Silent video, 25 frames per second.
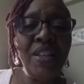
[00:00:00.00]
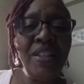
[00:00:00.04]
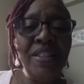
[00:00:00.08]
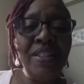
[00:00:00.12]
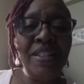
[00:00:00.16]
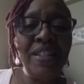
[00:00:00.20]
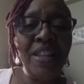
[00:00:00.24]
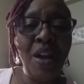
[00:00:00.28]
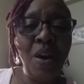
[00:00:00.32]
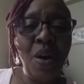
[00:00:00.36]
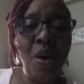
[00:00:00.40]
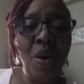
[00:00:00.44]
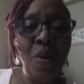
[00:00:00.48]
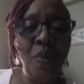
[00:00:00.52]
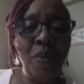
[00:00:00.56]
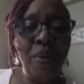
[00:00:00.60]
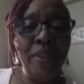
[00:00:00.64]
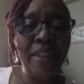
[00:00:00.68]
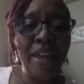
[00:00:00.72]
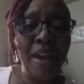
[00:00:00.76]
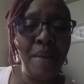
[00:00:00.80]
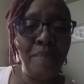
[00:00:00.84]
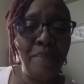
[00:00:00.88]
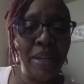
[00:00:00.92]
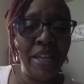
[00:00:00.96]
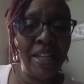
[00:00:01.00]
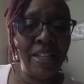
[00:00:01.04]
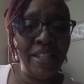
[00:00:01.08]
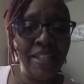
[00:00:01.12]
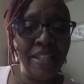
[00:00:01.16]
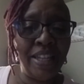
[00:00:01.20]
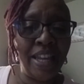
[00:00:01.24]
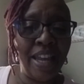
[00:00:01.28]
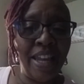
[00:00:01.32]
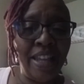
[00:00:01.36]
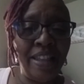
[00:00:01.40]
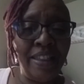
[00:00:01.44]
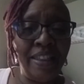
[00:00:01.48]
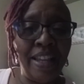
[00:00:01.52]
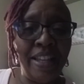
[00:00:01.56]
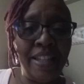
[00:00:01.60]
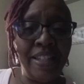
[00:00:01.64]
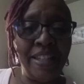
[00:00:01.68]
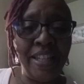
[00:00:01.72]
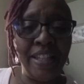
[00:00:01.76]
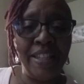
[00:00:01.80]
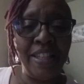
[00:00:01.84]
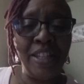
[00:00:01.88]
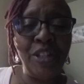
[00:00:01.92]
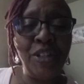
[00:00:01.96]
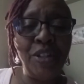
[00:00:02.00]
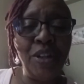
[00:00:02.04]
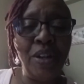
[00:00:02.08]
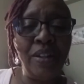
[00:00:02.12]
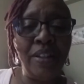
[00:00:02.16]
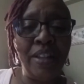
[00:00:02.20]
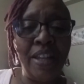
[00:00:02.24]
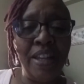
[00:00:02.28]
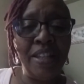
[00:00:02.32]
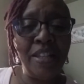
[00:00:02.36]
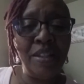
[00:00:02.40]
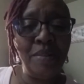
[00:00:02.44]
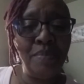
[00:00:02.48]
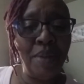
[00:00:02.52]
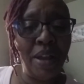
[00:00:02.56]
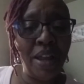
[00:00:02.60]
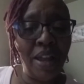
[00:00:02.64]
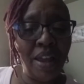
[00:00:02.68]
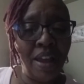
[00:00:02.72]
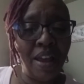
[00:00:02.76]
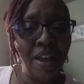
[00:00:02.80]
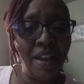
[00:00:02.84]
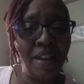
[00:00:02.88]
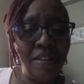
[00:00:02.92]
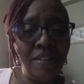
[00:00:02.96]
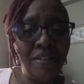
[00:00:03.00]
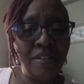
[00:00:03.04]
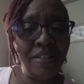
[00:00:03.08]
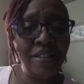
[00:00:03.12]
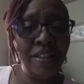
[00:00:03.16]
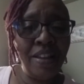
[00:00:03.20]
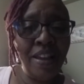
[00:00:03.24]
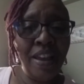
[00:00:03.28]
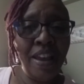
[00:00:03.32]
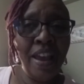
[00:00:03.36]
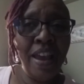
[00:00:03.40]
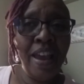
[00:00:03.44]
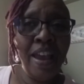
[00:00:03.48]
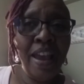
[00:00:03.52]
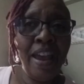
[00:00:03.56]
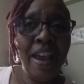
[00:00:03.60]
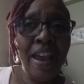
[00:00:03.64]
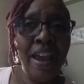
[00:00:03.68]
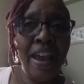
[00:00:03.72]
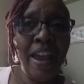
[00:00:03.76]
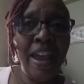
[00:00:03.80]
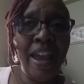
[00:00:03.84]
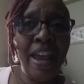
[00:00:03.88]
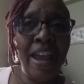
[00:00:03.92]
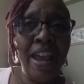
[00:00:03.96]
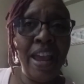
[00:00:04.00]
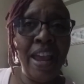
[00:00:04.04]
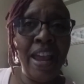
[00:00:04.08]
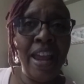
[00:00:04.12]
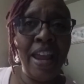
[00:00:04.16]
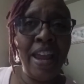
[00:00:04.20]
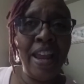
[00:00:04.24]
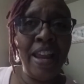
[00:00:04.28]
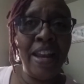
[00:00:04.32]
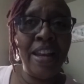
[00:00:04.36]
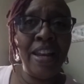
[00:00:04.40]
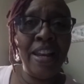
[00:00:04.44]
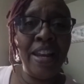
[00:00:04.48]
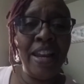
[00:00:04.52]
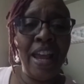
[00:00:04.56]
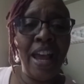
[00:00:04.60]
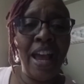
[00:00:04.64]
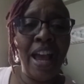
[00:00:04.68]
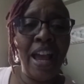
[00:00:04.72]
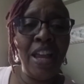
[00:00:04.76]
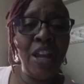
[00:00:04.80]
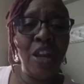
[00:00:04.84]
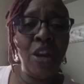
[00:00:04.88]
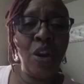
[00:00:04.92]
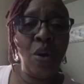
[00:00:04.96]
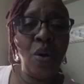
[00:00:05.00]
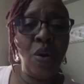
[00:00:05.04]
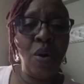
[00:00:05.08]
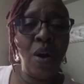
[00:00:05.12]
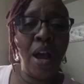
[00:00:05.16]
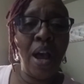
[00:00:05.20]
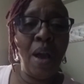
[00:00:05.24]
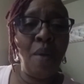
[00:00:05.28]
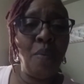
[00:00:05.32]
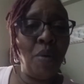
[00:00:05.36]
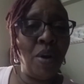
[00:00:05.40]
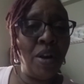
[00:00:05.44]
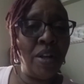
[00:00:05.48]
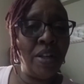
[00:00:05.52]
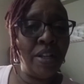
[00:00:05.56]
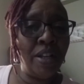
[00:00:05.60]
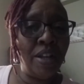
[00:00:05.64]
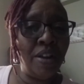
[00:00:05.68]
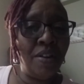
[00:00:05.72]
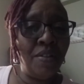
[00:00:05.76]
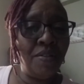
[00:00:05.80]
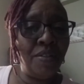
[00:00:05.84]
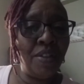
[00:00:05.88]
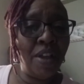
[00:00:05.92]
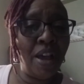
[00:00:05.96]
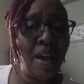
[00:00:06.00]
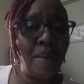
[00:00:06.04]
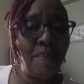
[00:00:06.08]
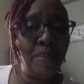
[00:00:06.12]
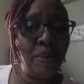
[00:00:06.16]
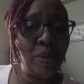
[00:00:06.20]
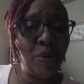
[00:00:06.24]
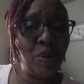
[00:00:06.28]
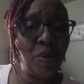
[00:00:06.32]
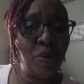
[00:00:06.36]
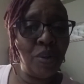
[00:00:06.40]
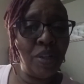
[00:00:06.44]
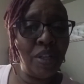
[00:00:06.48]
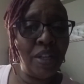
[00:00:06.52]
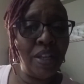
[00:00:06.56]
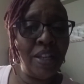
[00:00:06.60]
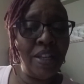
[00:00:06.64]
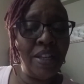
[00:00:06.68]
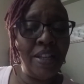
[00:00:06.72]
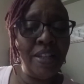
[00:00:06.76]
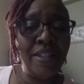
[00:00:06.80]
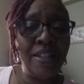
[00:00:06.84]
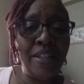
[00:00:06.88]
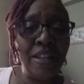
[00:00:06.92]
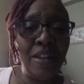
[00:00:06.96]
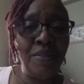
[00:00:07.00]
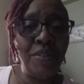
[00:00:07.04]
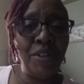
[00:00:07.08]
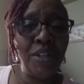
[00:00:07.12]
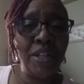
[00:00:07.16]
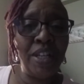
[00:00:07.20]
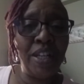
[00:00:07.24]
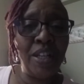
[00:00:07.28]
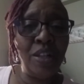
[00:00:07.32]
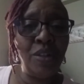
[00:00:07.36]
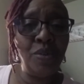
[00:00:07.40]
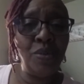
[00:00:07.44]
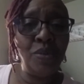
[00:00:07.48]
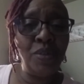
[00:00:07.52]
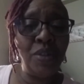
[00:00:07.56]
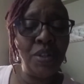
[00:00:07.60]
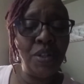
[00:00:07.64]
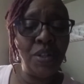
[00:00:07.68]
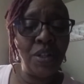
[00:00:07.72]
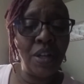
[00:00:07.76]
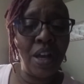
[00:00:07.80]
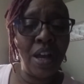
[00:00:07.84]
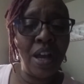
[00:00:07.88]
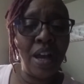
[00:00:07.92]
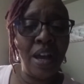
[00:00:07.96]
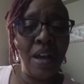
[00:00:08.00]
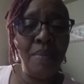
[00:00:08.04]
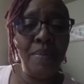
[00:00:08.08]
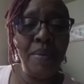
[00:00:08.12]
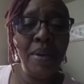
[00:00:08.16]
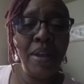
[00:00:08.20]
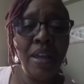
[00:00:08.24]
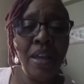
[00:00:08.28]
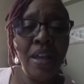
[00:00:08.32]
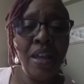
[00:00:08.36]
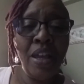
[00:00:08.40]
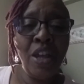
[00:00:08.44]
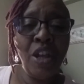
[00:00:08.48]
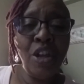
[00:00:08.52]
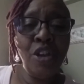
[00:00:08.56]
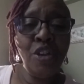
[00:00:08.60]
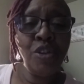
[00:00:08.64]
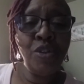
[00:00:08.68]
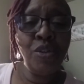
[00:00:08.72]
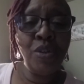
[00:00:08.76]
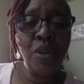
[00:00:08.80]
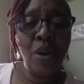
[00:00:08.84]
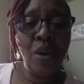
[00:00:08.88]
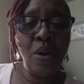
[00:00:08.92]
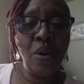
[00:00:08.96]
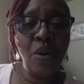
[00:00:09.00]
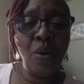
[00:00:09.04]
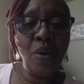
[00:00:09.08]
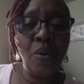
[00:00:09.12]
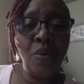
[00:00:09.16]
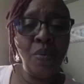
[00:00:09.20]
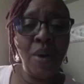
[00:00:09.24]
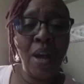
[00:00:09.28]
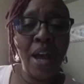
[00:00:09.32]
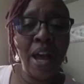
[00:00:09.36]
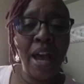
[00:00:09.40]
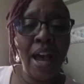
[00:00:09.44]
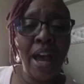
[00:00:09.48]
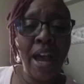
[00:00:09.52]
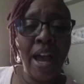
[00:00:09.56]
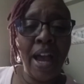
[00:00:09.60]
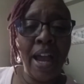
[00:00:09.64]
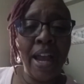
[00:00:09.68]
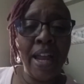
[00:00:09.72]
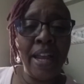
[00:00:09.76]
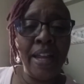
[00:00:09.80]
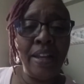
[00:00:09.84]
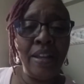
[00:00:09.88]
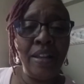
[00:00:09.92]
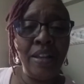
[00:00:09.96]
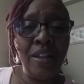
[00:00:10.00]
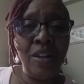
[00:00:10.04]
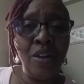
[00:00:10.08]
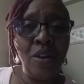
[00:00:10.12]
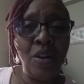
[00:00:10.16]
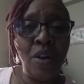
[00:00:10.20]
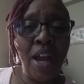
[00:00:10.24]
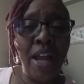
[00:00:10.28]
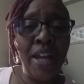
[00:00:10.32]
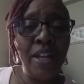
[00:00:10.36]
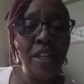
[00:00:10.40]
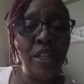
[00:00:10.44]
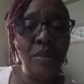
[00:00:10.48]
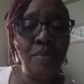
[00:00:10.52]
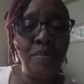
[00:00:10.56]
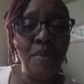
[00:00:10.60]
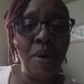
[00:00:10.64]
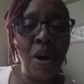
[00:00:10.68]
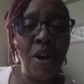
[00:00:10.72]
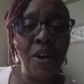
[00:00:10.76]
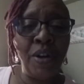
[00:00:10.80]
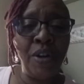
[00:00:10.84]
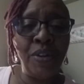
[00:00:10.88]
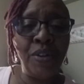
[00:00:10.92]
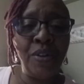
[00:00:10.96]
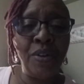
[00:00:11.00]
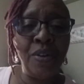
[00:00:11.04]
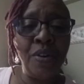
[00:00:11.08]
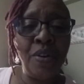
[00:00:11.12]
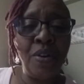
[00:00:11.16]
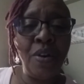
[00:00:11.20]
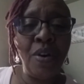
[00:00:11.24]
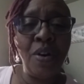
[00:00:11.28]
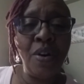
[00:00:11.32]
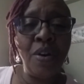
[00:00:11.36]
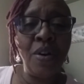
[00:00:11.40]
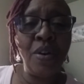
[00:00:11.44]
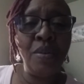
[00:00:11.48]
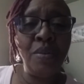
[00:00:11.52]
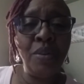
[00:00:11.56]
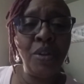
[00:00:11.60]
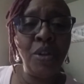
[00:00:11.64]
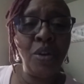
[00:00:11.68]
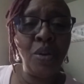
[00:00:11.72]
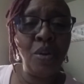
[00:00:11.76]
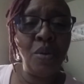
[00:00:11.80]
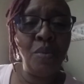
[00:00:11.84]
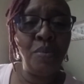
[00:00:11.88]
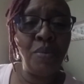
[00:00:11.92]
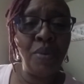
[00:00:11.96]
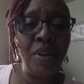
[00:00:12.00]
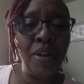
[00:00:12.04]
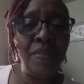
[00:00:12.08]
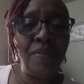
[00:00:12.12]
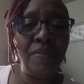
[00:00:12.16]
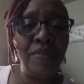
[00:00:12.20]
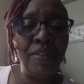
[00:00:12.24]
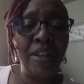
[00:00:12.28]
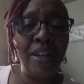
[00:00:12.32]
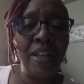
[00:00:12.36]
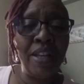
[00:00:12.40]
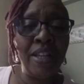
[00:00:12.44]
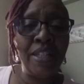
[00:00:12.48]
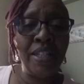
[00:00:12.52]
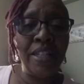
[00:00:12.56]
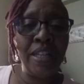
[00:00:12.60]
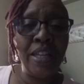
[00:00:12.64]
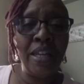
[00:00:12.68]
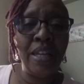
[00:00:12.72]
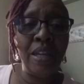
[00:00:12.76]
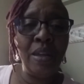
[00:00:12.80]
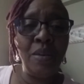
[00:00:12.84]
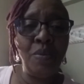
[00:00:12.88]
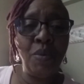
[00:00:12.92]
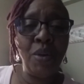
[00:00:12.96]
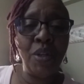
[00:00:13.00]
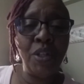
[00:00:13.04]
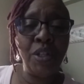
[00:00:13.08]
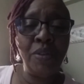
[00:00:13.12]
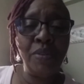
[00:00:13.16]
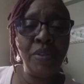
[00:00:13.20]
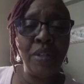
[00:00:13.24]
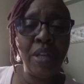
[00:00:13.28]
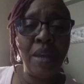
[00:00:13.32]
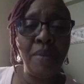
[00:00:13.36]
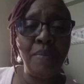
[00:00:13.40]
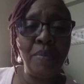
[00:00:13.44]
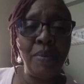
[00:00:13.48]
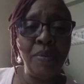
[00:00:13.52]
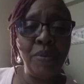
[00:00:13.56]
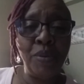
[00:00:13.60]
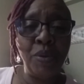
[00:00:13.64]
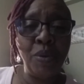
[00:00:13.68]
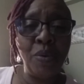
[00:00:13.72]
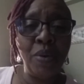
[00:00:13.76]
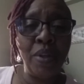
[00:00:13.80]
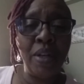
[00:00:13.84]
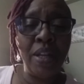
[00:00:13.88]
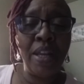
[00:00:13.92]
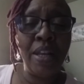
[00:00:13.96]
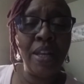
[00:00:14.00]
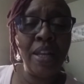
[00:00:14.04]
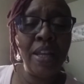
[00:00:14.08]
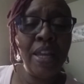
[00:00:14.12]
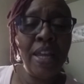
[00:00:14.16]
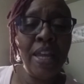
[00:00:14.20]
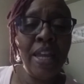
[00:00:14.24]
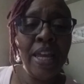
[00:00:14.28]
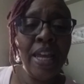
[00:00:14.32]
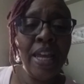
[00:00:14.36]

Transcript: So, with that being said, they sent this young lady to my house, and I wanted to give her the opportunity to see if she can do the job. So I just monitor her, briefly to see what she was capable of doing, and